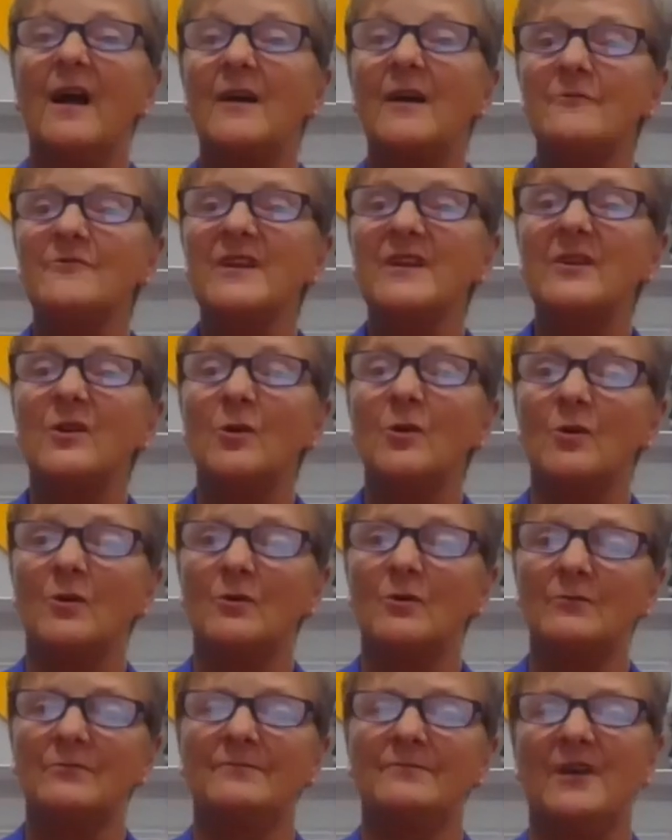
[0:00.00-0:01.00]
I
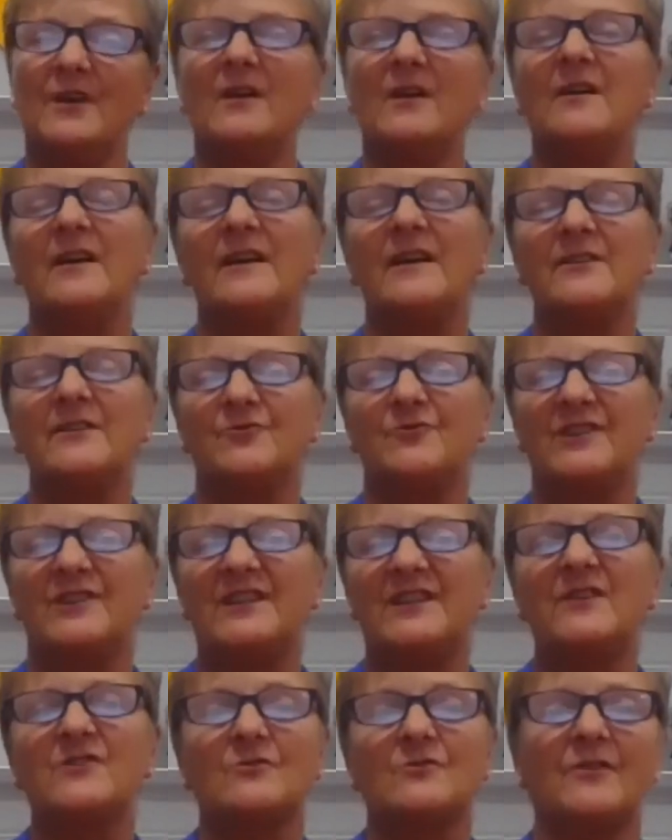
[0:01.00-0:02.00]
recall her
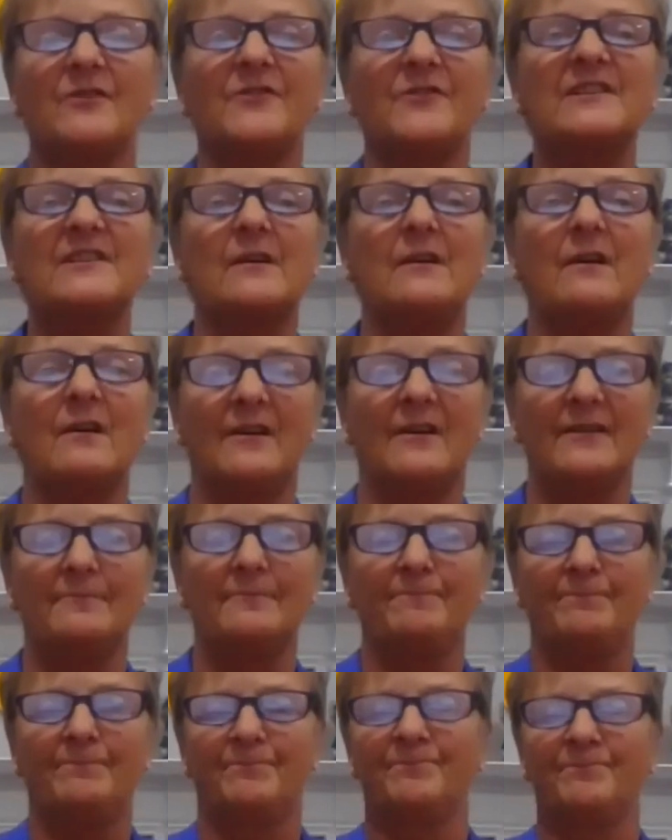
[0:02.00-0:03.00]
history teacher at the
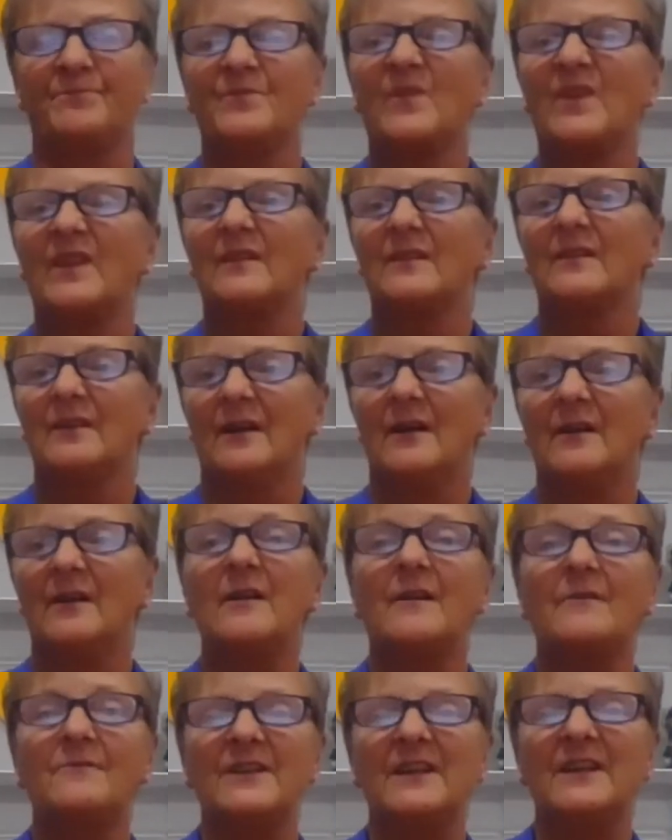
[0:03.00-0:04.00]
time, a
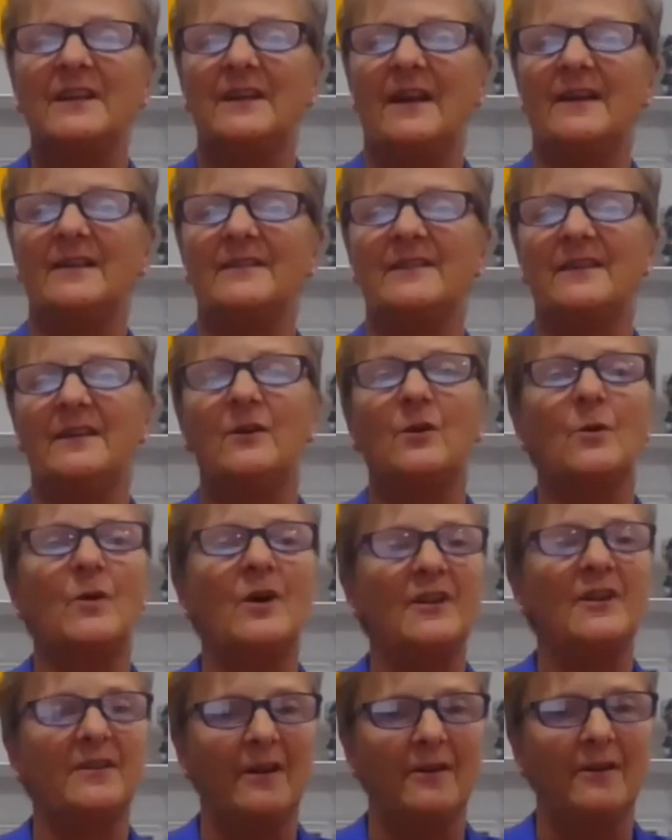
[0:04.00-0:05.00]
lovely lady
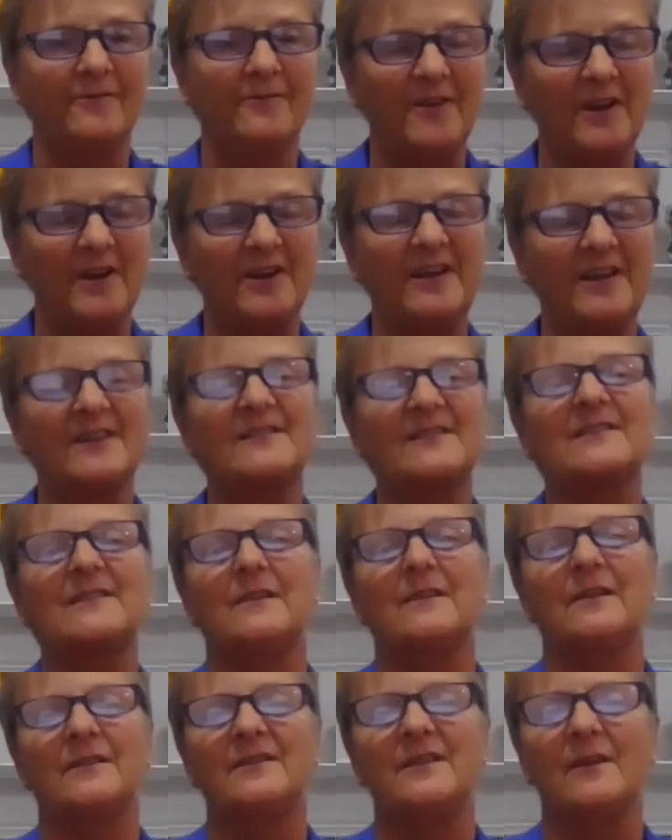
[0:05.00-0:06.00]
who I know Funke is
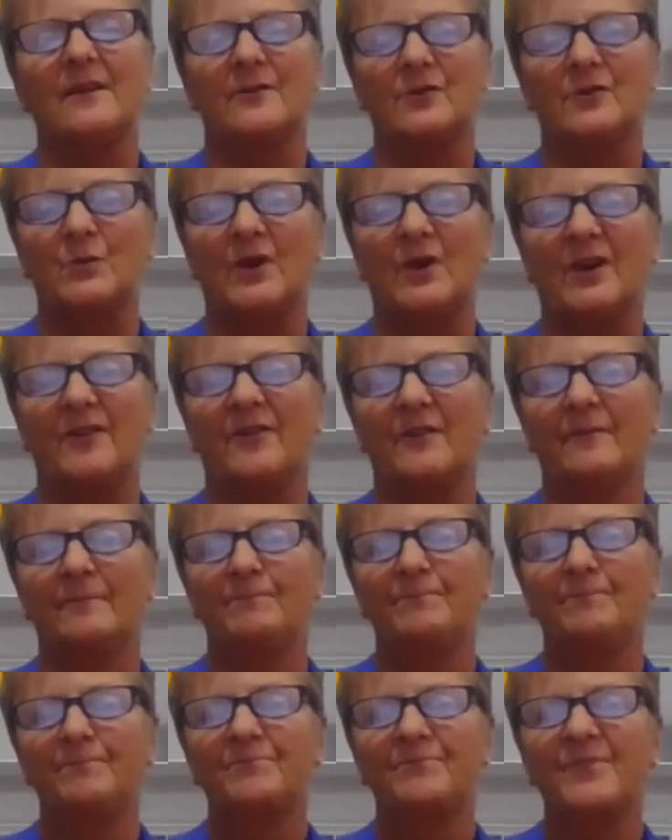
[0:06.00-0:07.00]
still in touch with,
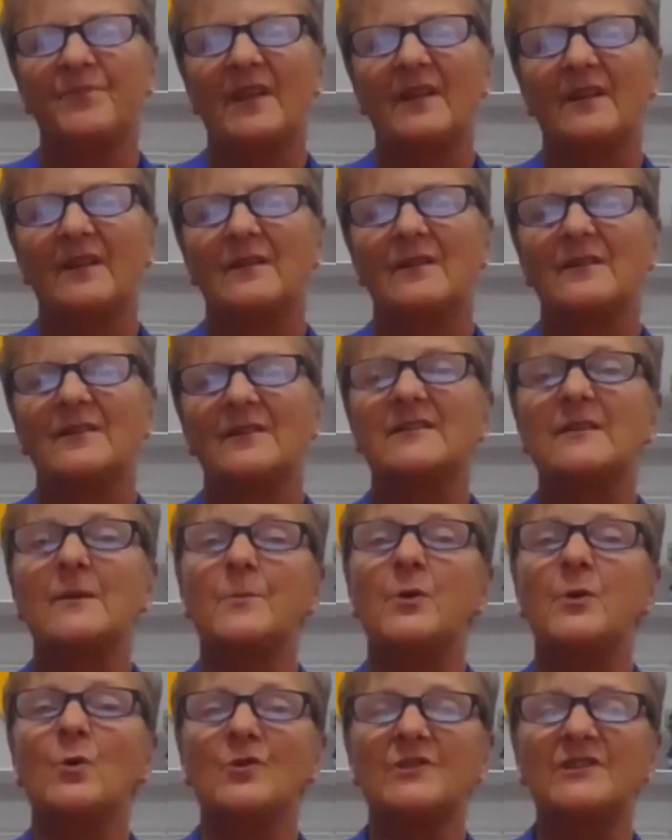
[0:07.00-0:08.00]

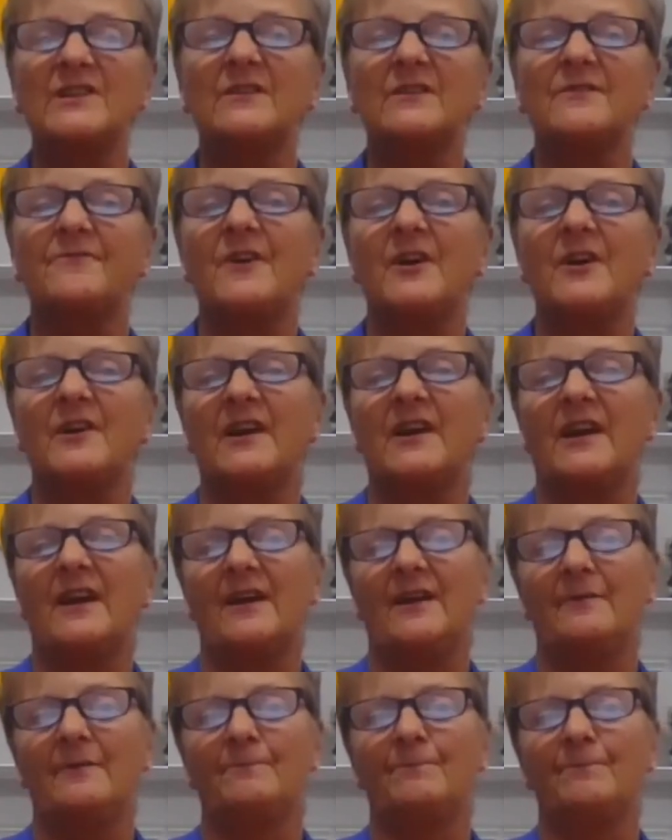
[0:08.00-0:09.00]
supported
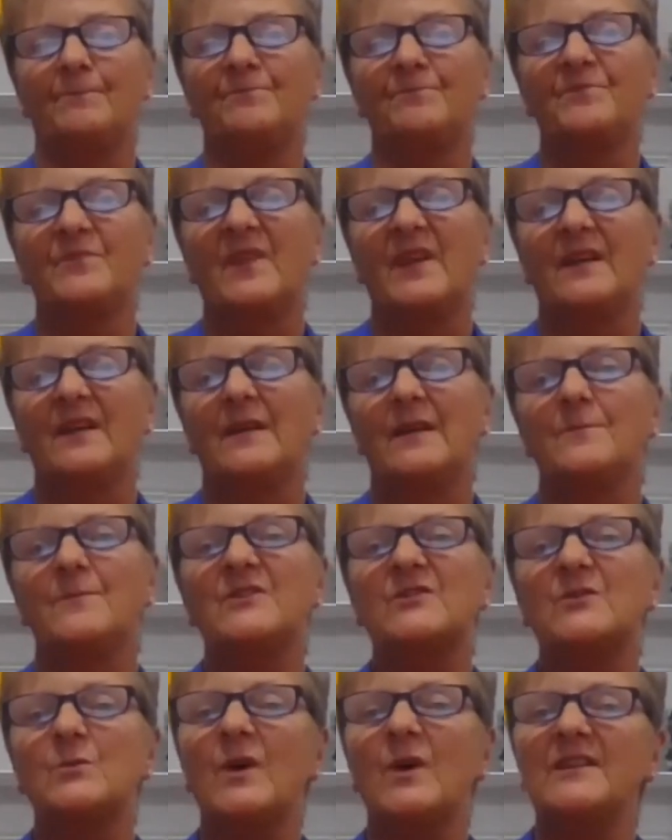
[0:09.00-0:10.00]
Funke in
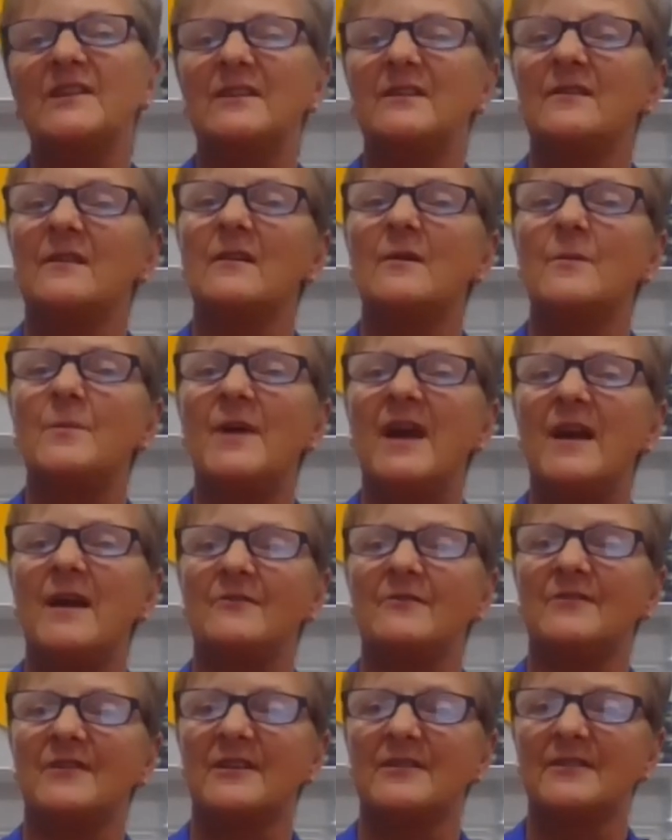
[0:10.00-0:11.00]
persuading her
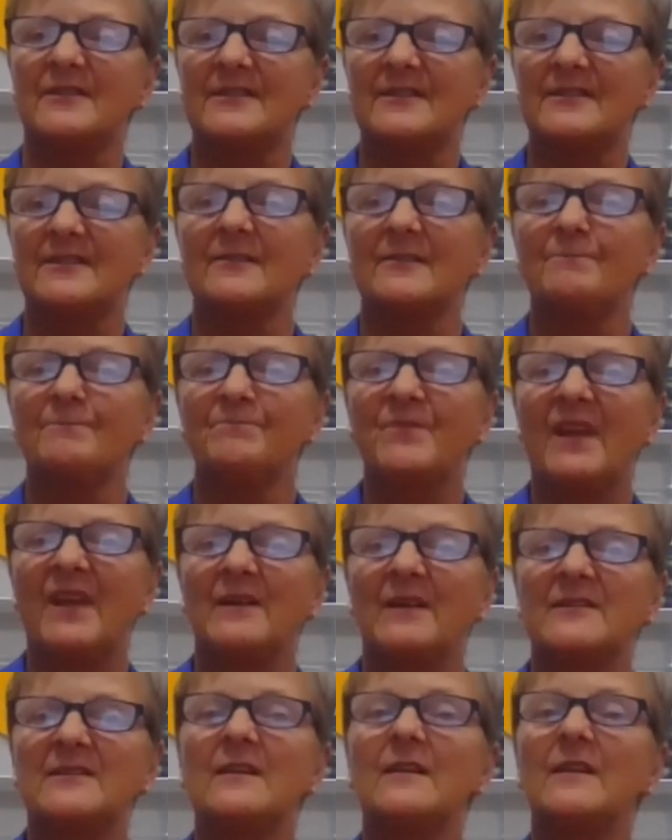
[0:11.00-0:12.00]
parents
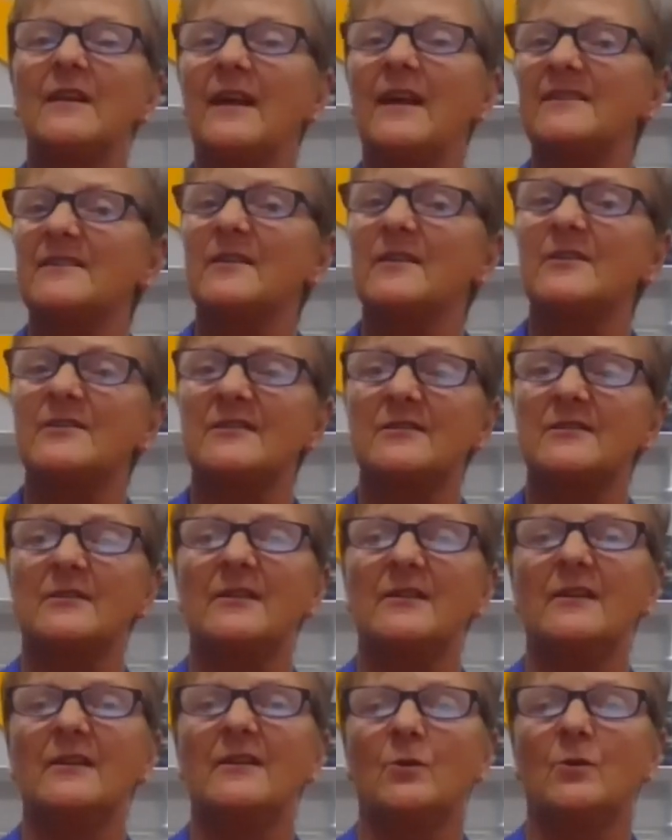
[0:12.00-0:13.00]
to let her
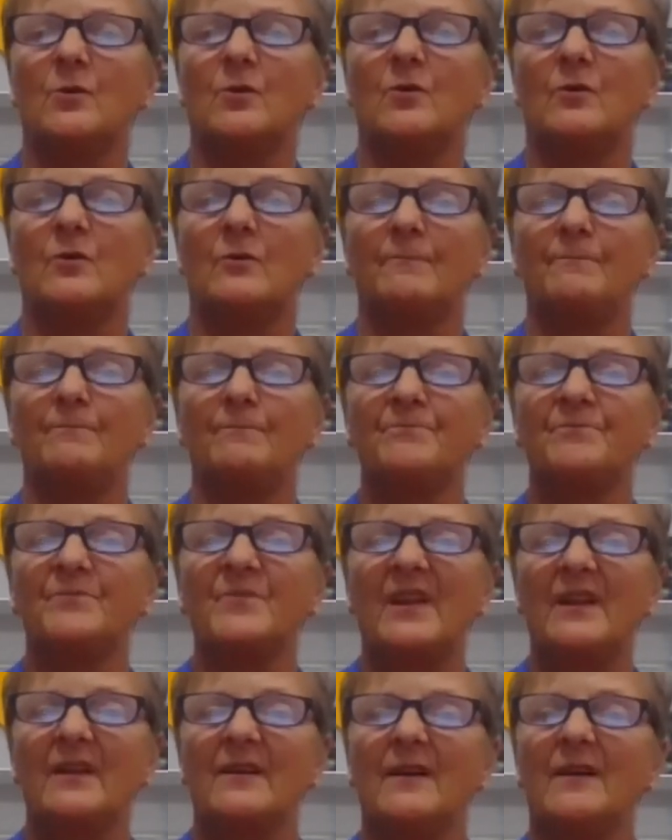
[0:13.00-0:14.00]
study law
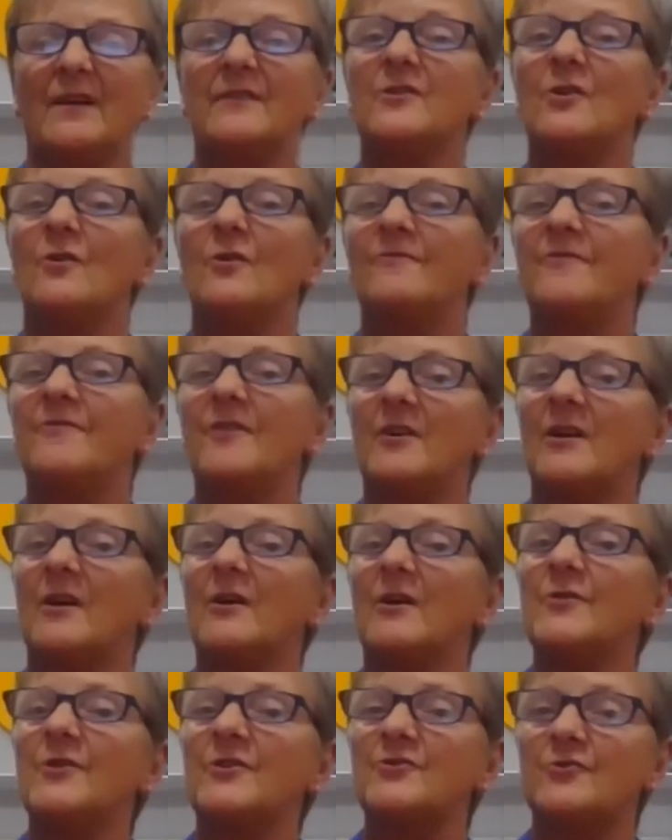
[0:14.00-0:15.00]
and not
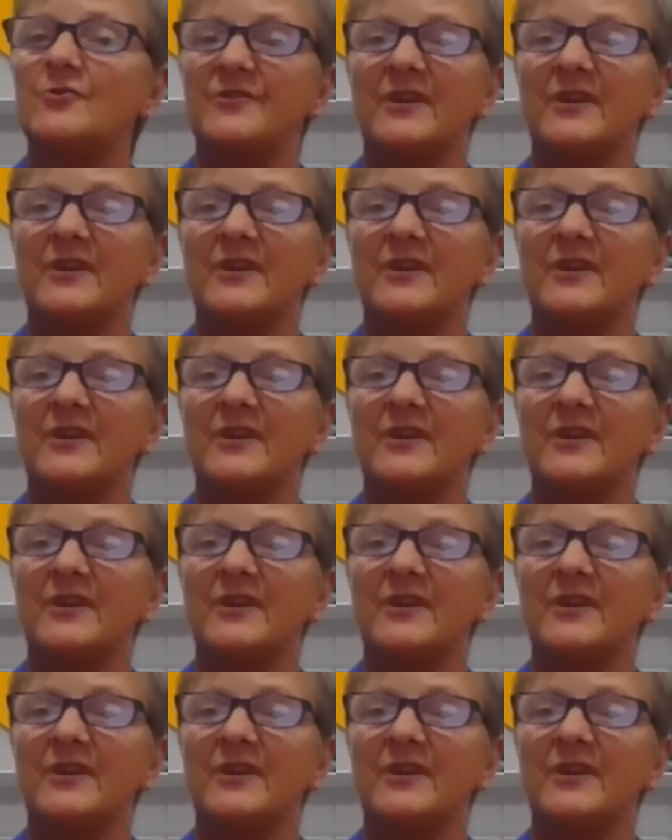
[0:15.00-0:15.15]
follow the